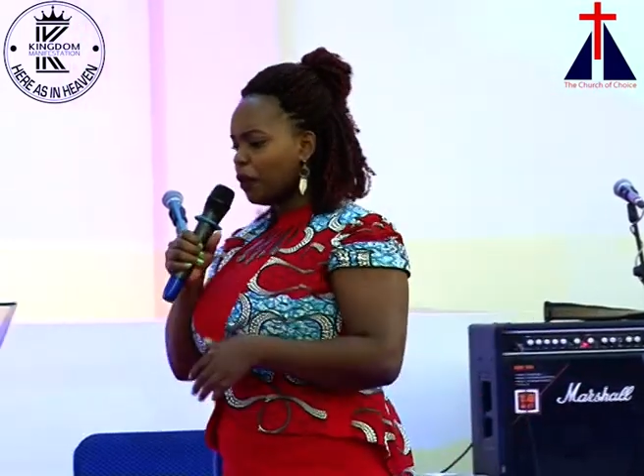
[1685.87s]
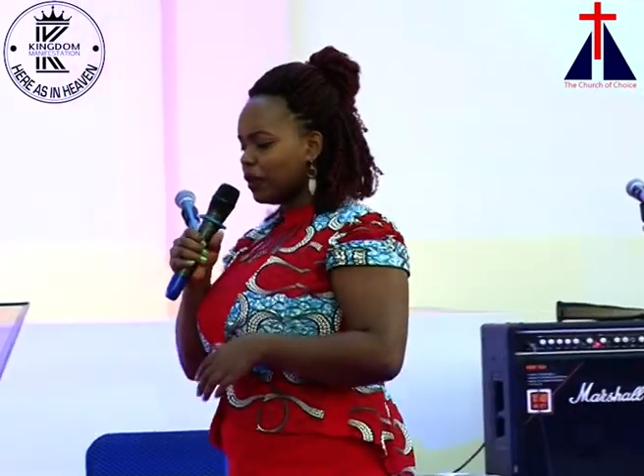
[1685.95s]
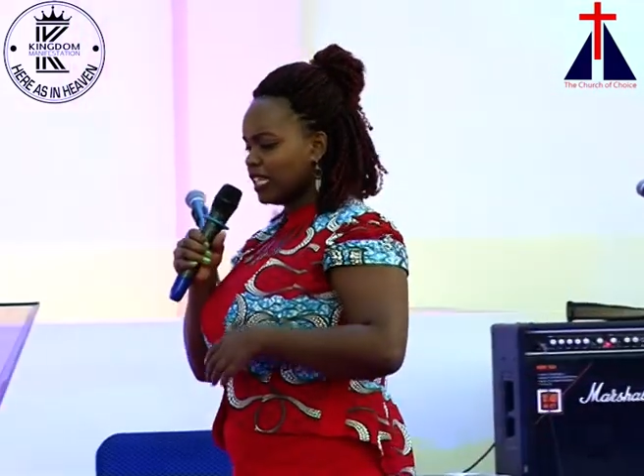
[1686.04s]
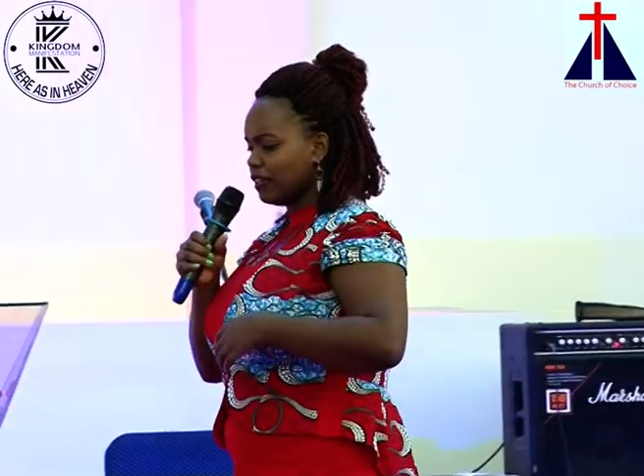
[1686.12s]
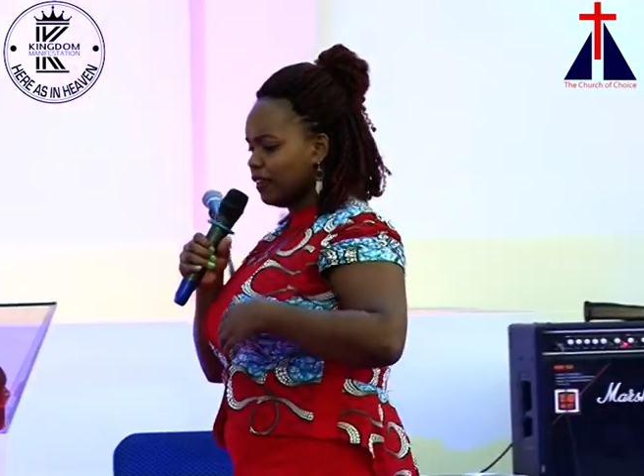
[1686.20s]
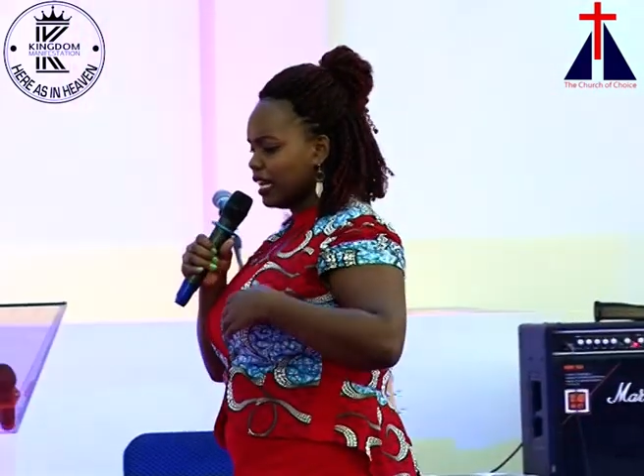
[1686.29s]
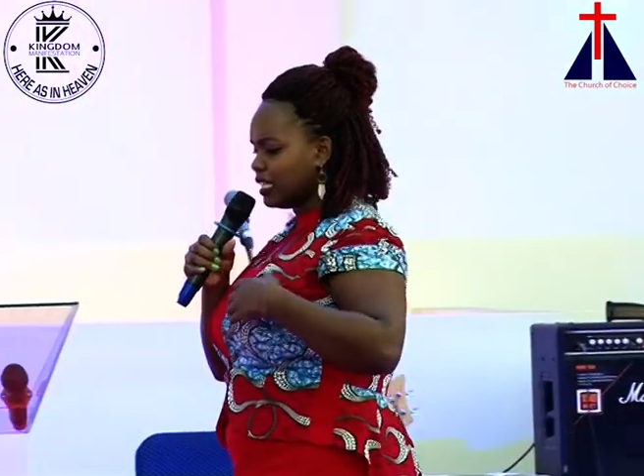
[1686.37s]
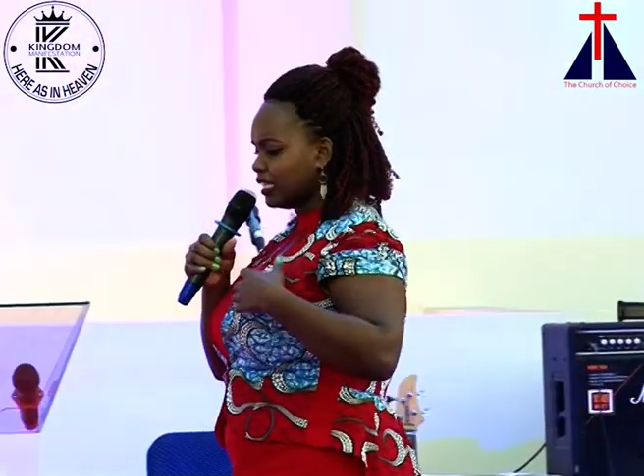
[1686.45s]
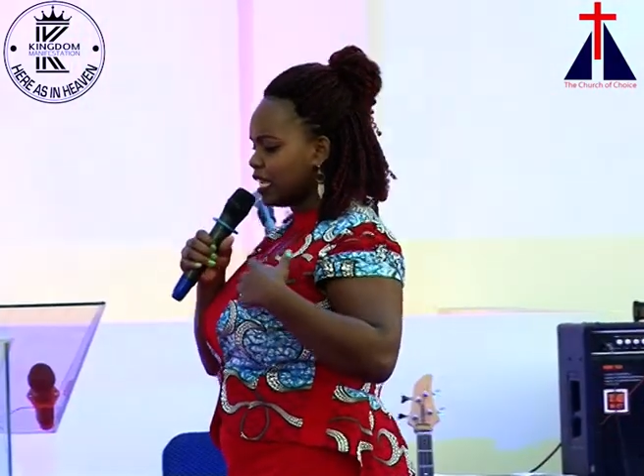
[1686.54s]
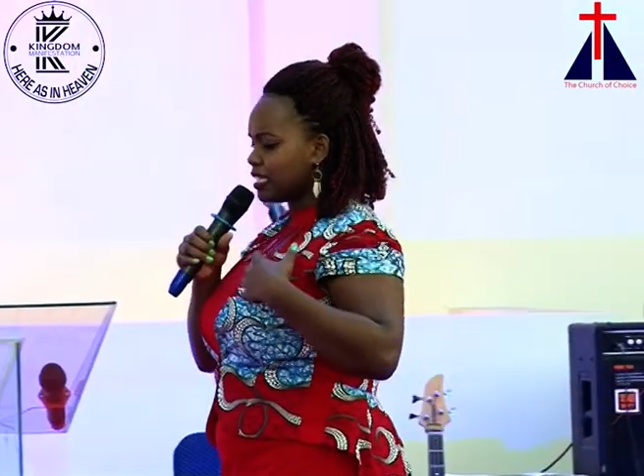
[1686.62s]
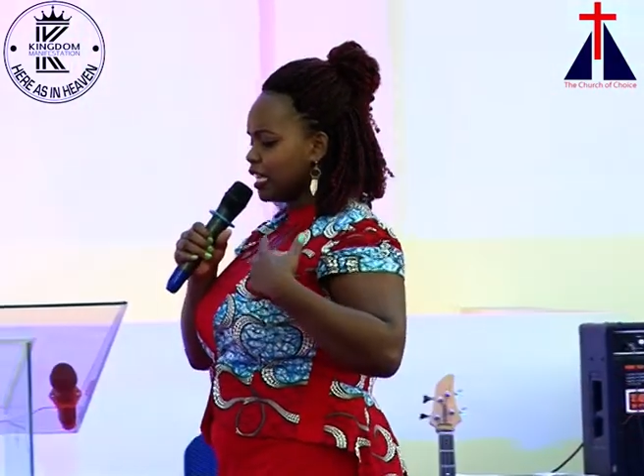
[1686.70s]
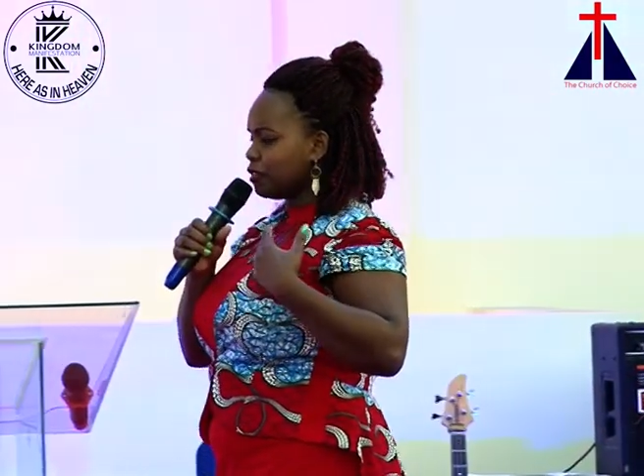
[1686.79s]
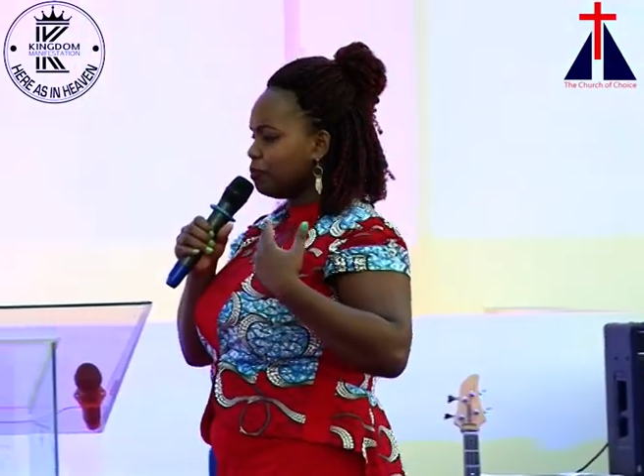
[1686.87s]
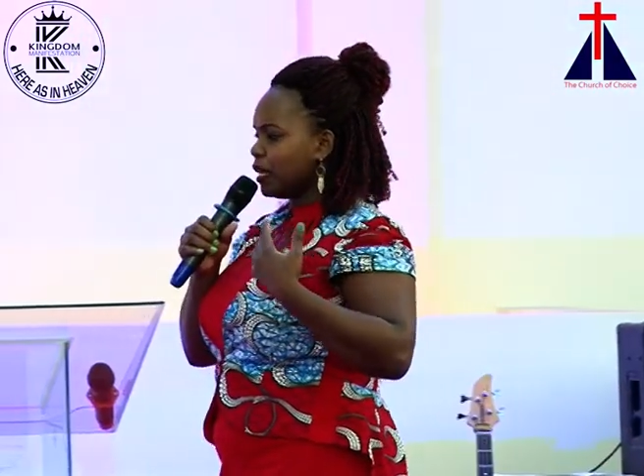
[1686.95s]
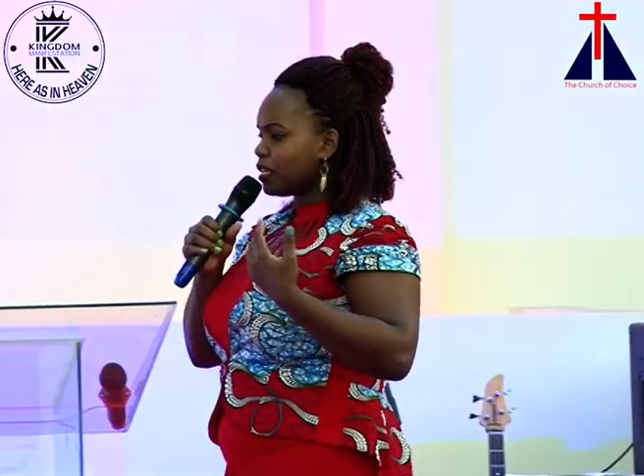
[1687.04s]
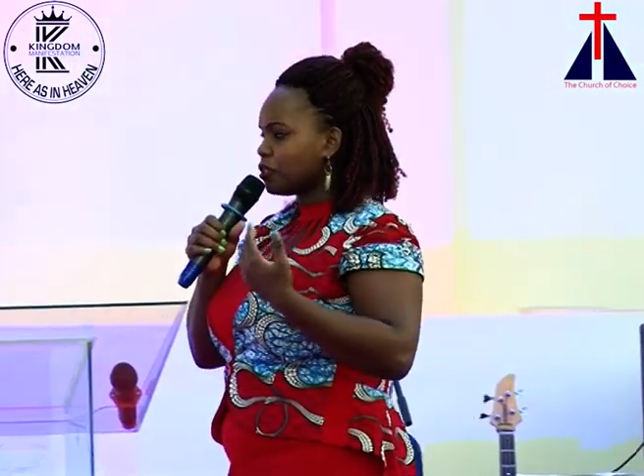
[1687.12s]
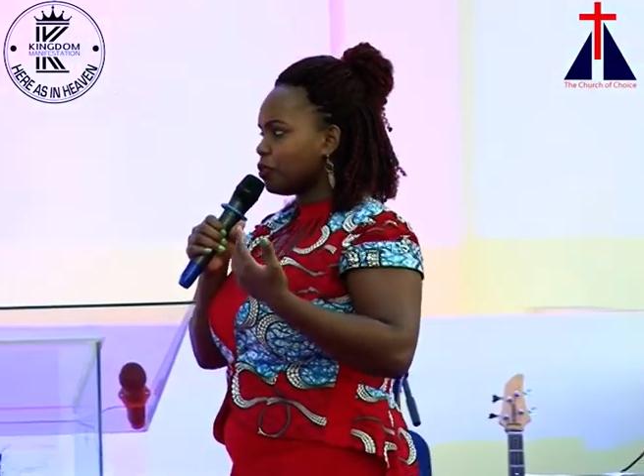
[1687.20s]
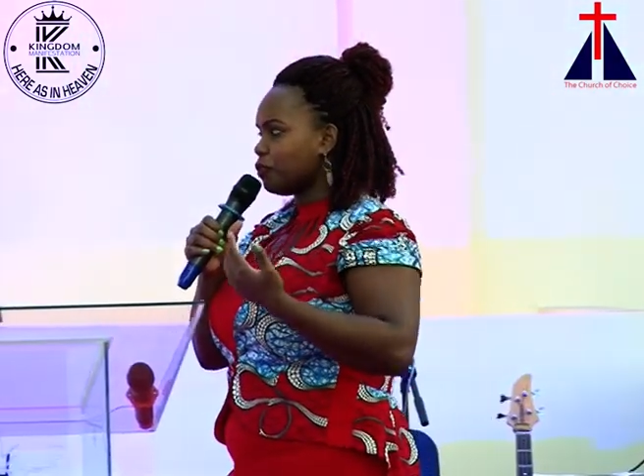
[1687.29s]
whatever it is that
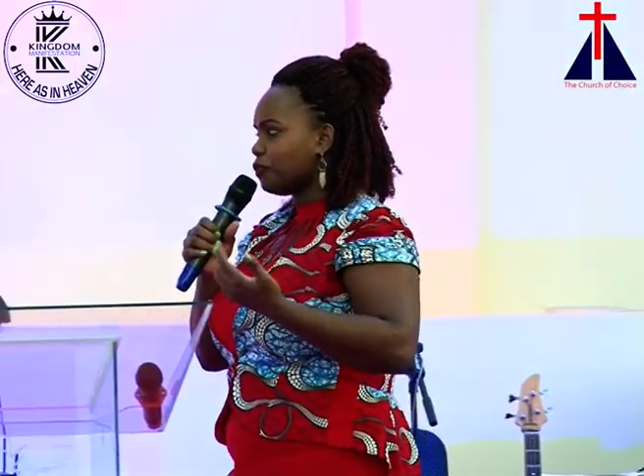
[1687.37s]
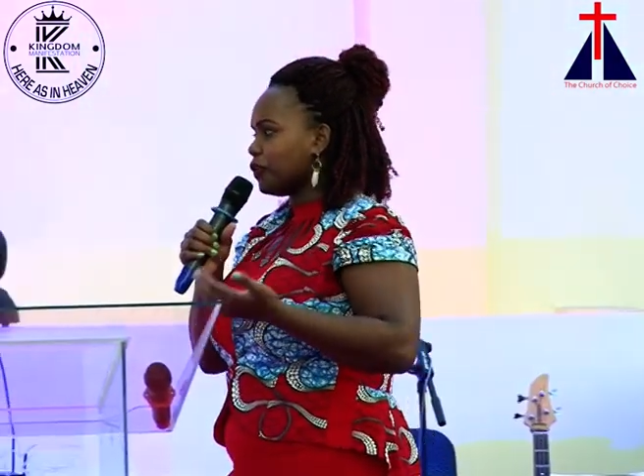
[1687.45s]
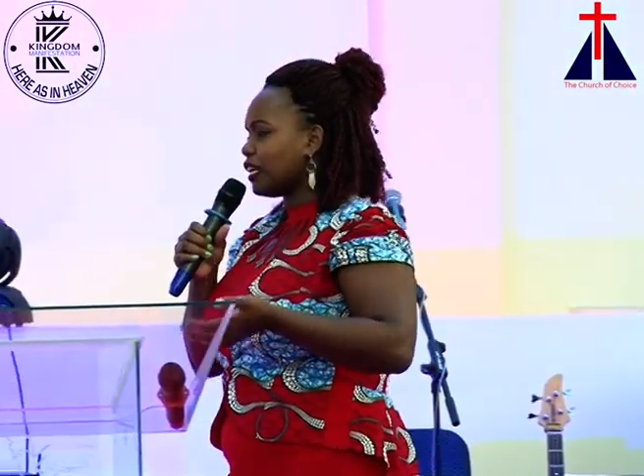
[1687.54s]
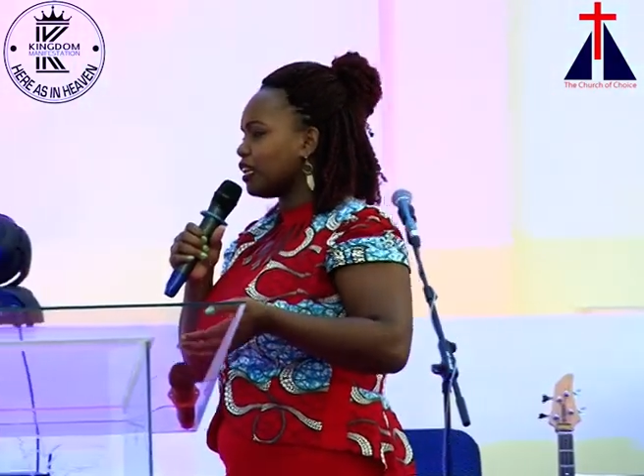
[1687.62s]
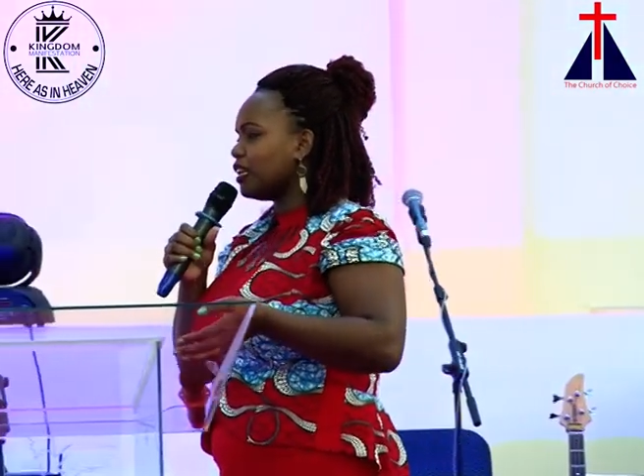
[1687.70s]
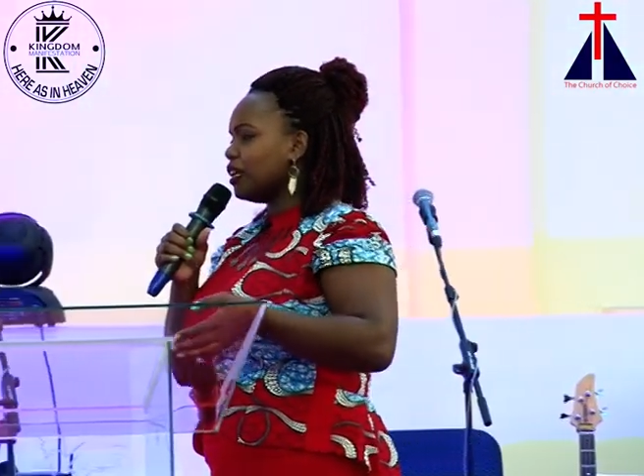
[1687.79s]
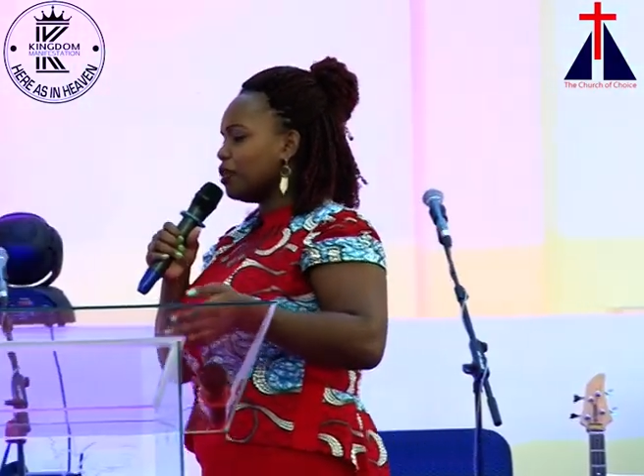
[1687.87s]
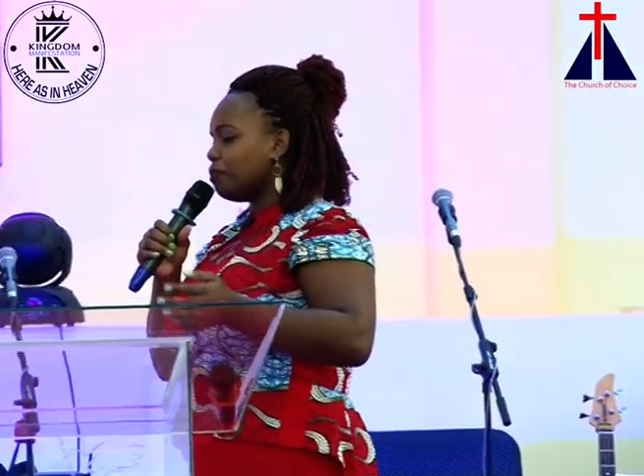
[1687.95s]
makes you feel